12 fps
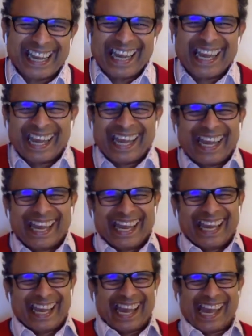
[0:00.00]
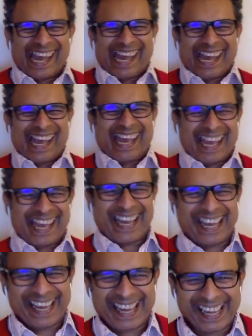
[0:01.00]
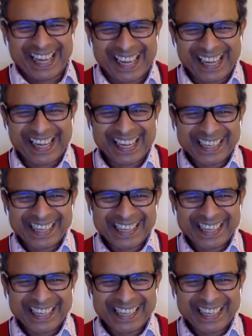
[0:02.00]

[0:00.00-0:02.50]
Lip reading: (silent)